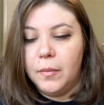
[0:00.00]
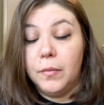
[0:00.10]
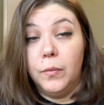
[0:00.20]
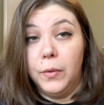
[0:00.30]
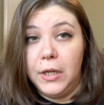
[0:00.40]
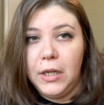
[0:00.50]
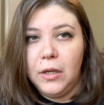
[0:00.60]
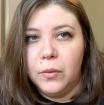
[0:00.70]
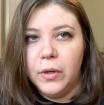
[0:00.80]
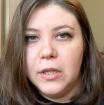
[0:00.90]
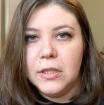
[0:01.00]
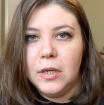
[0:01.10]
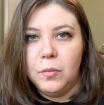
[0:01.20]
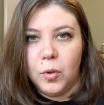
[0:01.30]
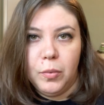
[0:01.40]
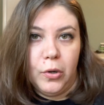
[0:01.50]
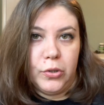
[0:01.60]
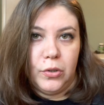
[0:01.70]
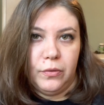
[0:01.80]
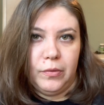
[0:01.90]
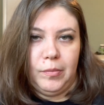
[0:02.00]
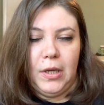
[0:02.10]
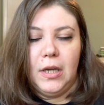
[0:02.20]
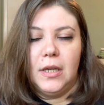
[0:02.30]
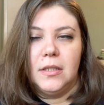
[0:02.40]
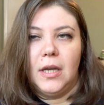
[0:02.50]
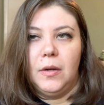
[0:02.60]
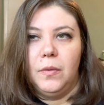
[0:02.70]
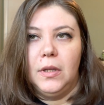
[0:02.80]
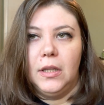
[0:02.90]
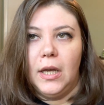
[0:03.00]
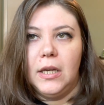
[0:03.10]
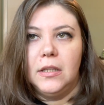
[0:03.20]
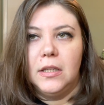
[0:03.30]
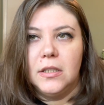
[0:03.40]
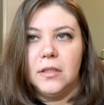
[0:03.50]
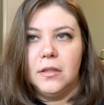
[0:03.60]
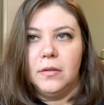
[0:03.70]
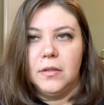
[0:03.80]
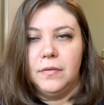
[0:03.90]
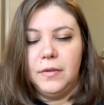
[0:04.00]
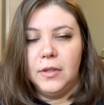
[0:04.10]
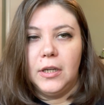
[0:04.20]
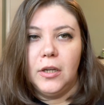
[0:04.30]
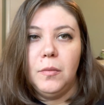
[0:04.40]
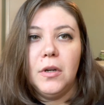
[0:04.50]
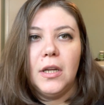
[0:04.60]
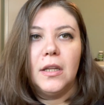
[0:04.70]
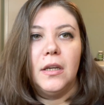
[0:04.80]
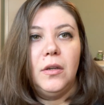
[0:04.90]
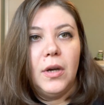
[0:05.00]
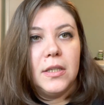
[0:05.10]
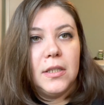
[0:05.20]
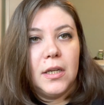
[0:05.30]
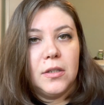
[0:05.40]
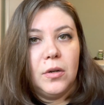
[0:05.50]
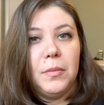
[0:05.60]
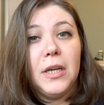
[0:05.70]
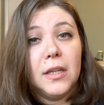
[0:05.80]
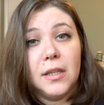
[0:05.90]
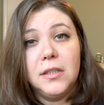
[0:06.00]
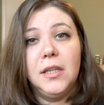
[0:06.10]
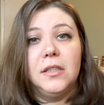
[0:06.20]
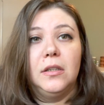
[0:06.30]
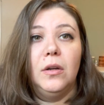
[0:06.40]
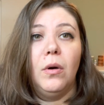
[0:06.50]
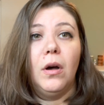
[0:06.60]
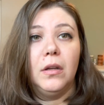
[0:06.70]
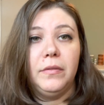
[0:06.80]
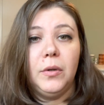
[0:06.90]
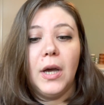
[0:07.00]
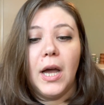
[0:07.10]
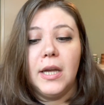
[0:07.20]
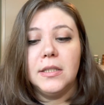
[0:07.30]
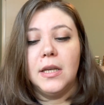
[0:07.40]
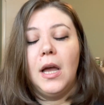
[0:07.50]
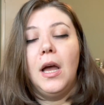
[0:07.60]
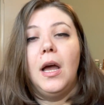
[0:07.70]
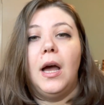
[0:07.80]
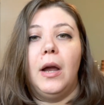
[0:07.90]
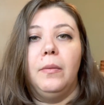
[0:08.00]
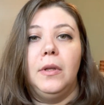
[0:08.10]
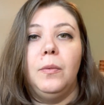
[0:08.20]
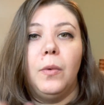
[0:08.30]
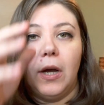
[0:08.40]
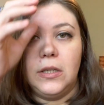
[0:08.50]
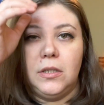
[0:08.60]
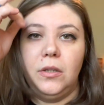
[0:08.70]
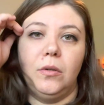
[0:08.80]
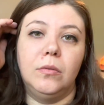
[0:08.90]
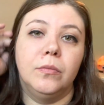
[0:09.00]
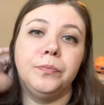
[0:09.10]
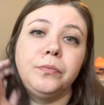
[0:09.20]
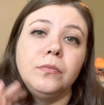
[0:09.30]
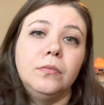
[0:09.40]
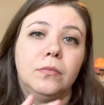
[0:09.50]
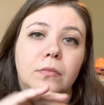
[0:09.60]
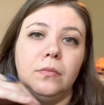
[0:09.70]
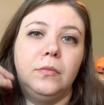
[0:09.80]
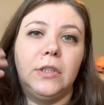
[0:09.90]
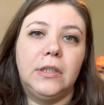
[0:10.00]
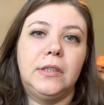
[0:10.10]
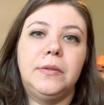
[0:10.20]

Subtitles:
reading oriented and more personal for me, because I'd really like this to feel like a community. I'd like you guys to get to know me. I'd like to get to know all of you guys. I really want to just